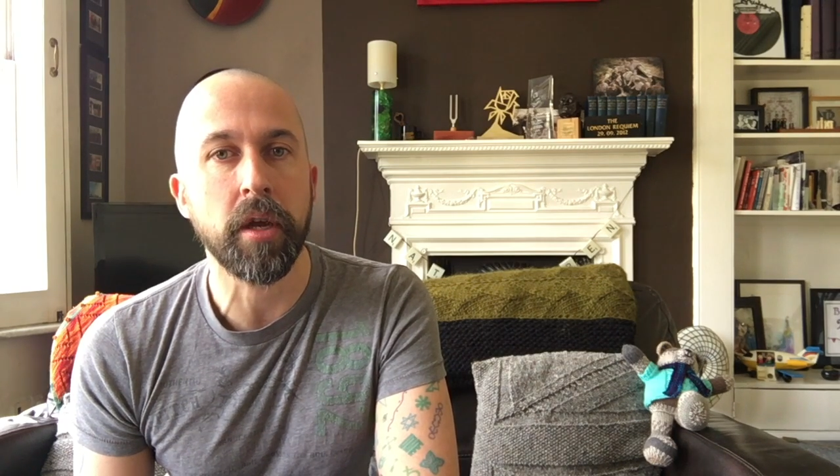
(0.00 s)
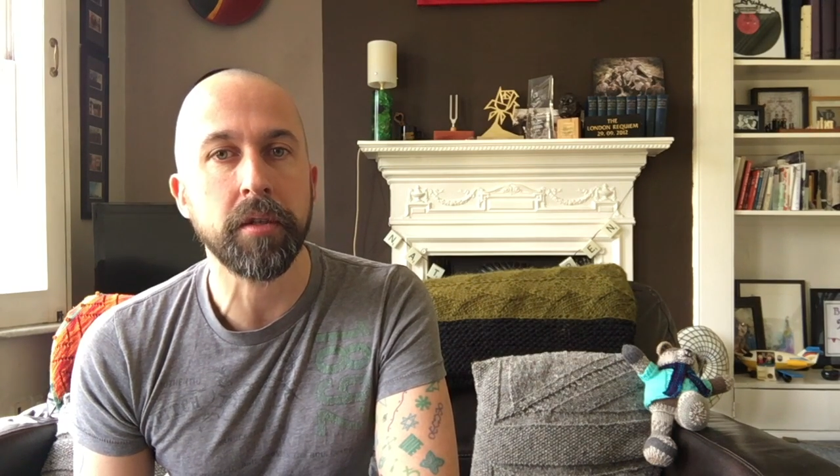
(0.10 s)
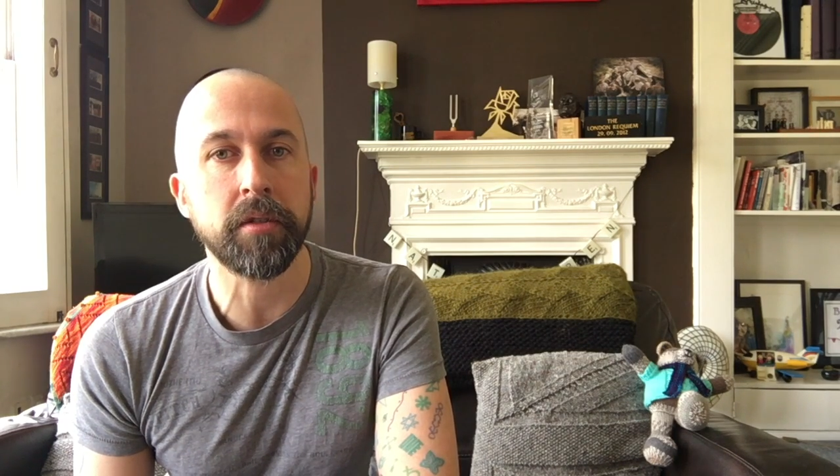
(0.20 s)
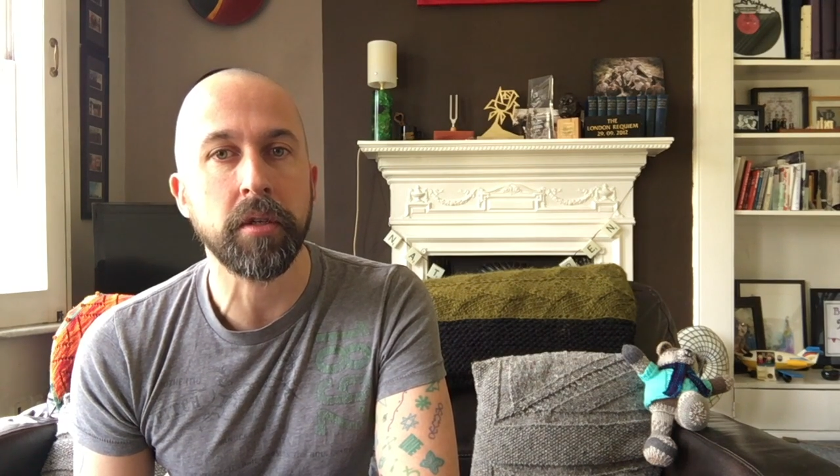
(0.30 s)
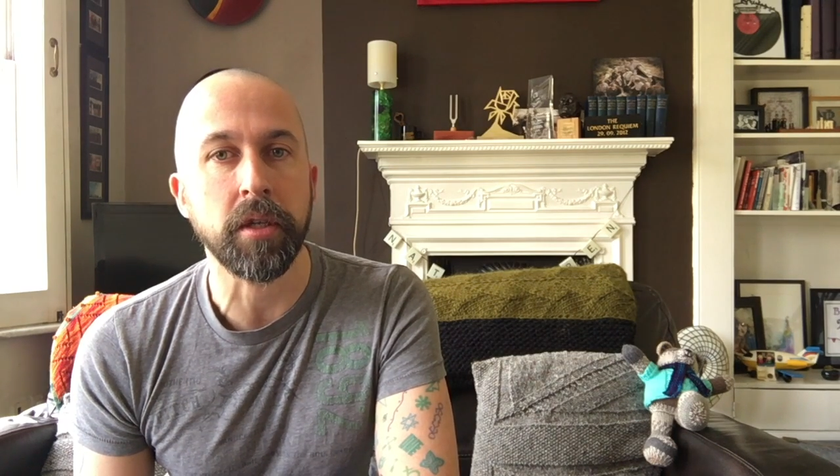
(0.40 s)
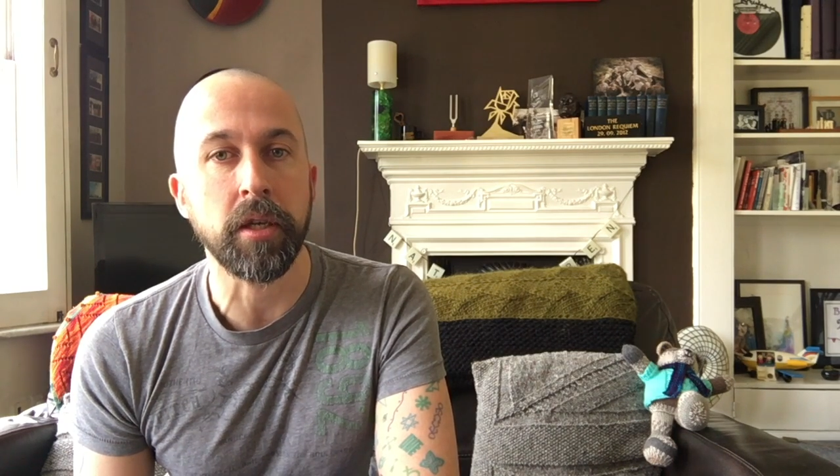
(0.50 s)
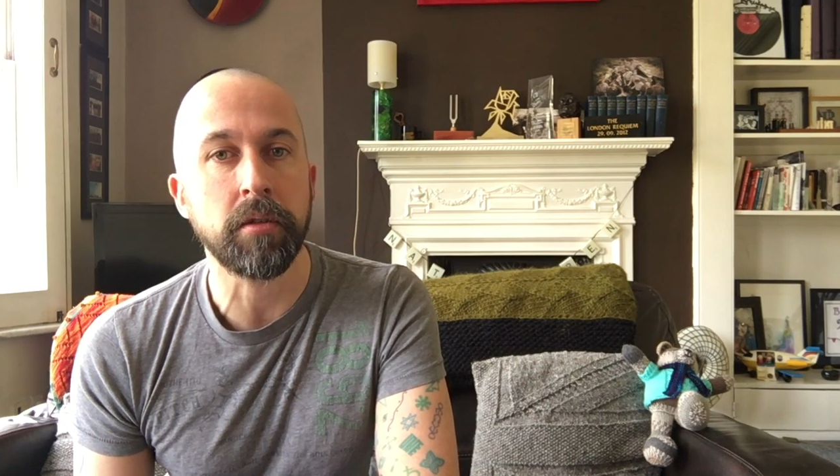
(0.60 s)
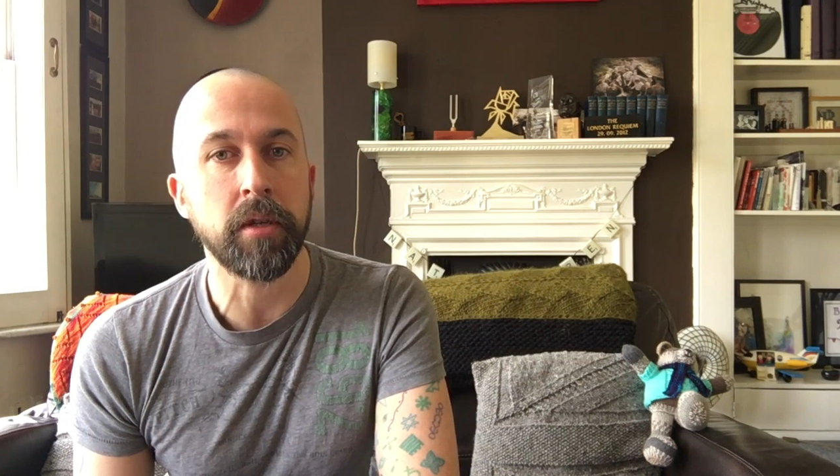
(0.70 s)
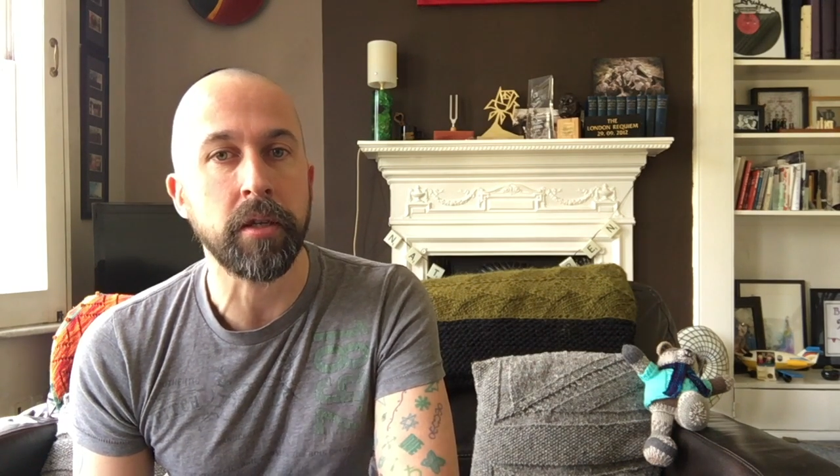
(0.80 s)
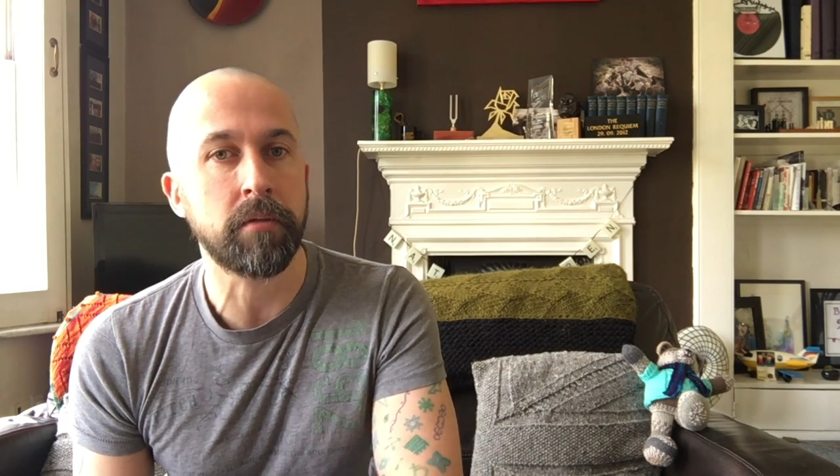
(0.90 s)
studying,
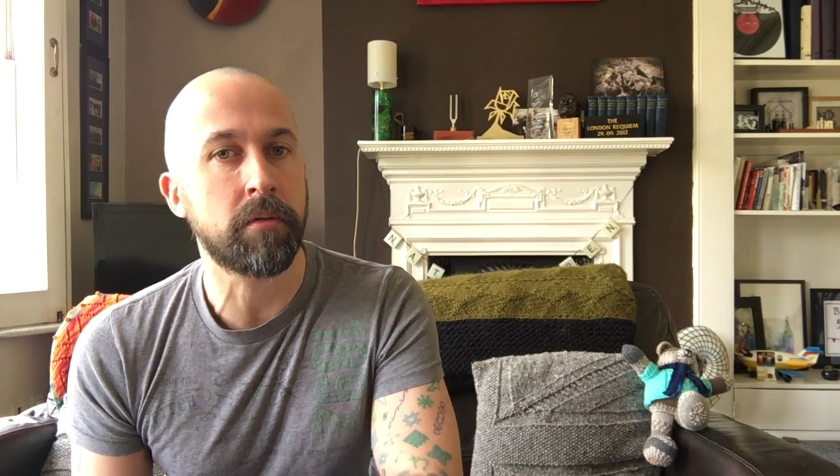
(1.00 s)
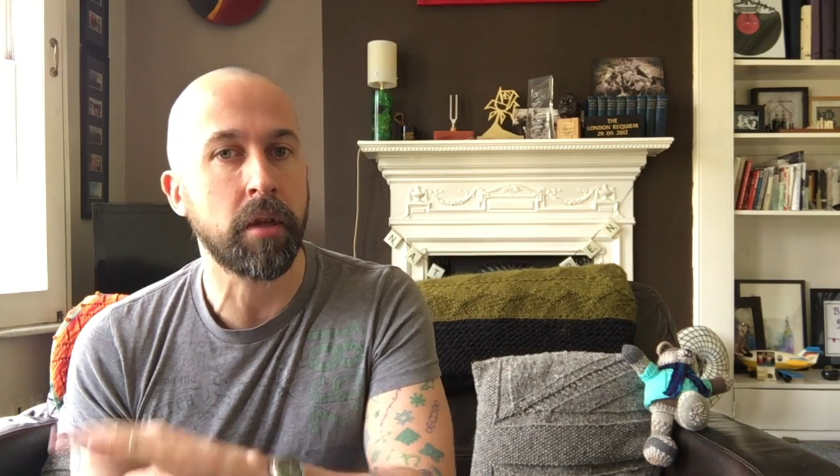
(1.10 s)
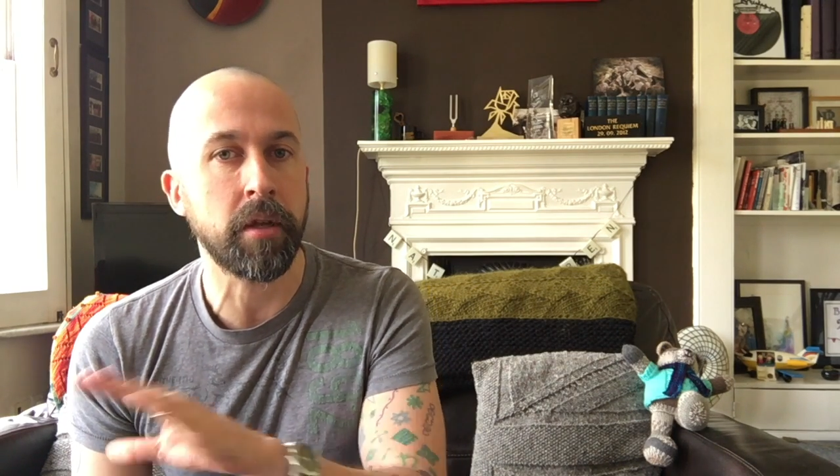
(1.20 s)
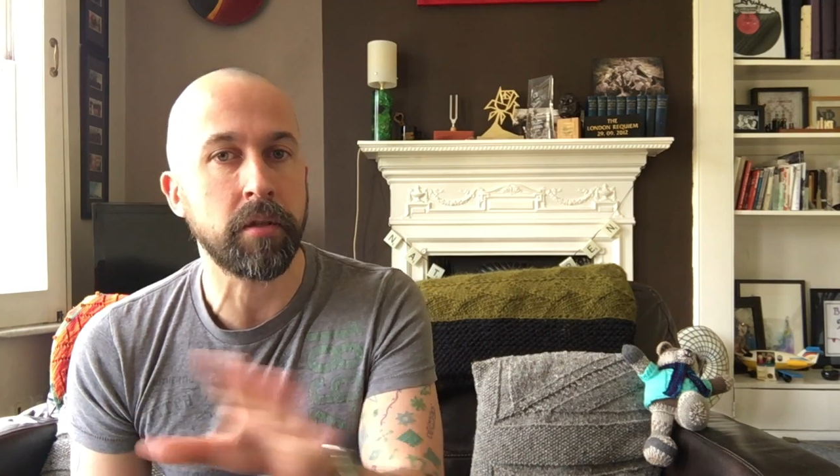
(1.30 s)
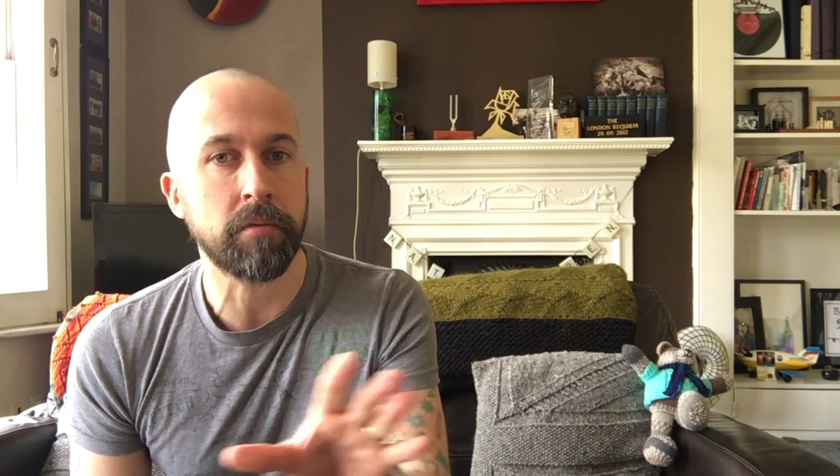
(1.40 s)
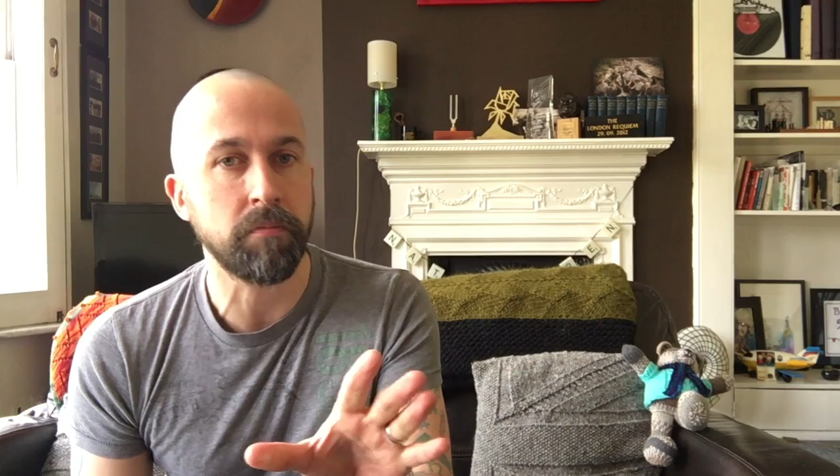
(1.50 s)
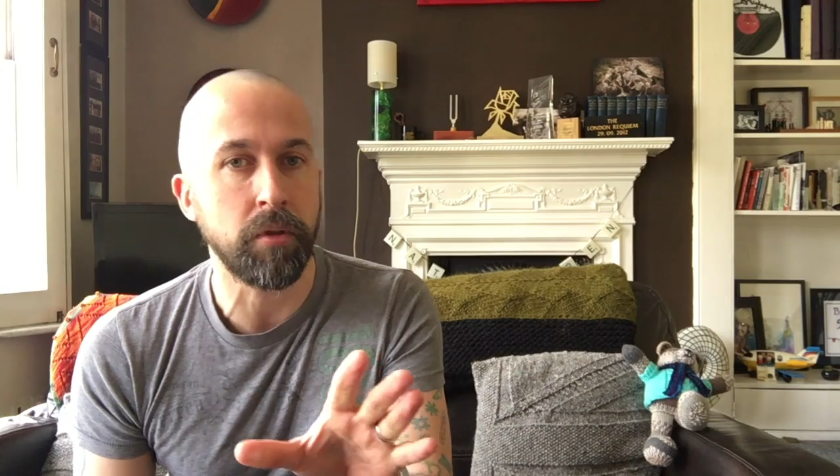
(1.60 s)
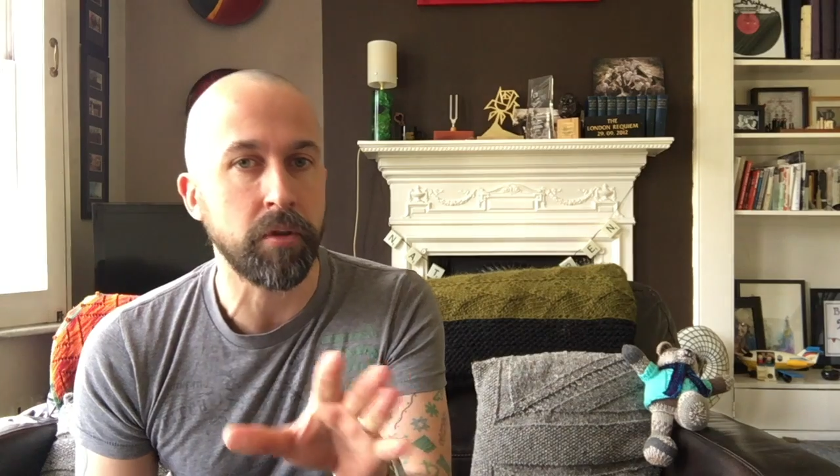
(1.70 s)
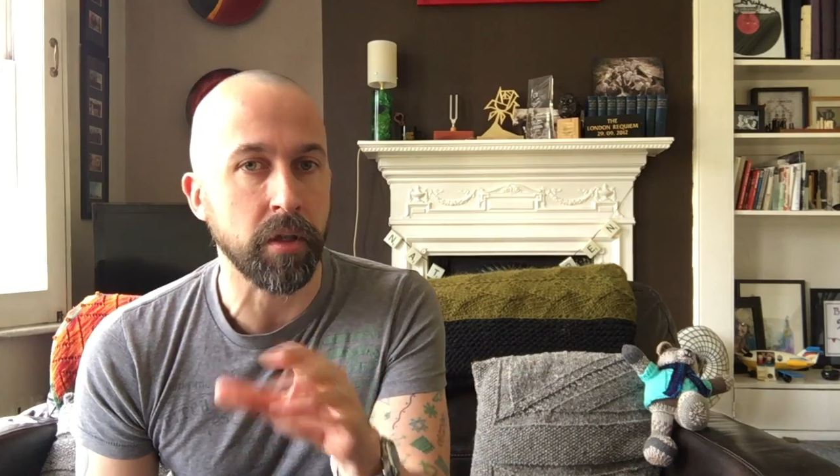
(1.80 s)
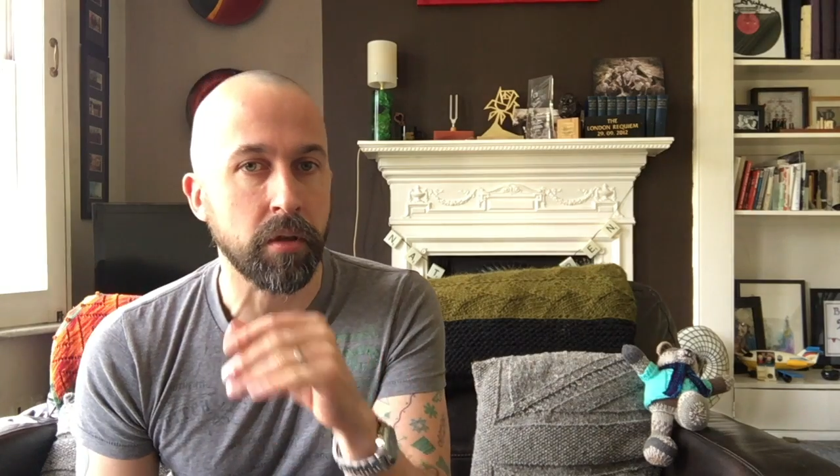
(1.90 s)
he'd done his
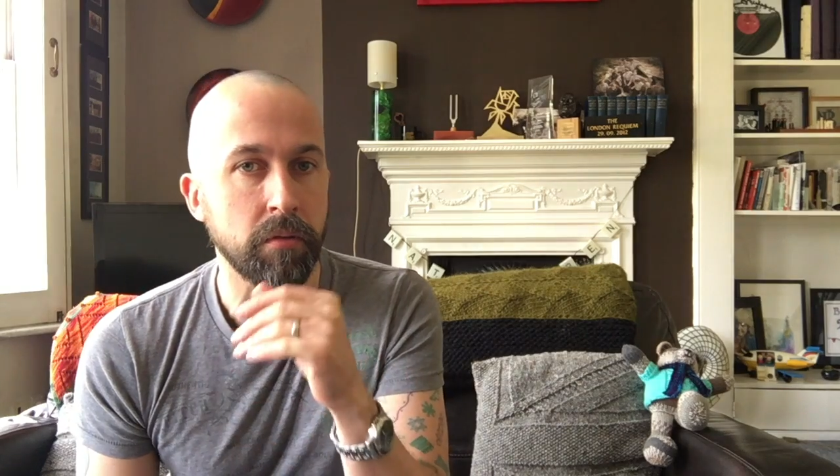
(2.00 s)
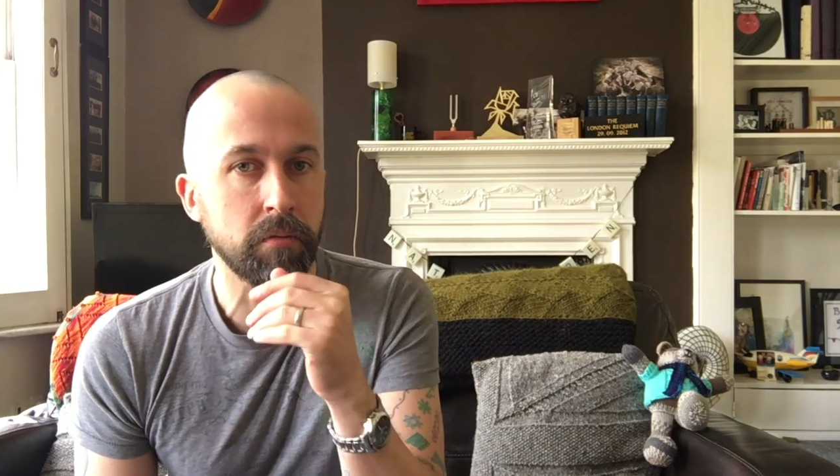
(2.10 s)
music